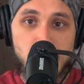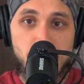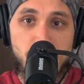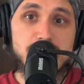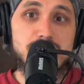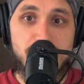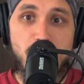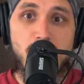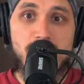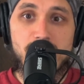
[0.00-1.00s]
thus
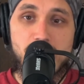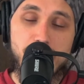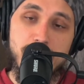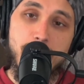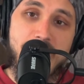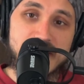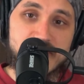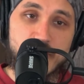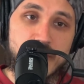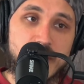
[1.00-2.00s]
far over the past
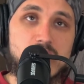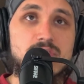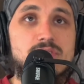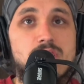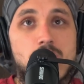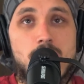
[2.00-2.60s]
three years.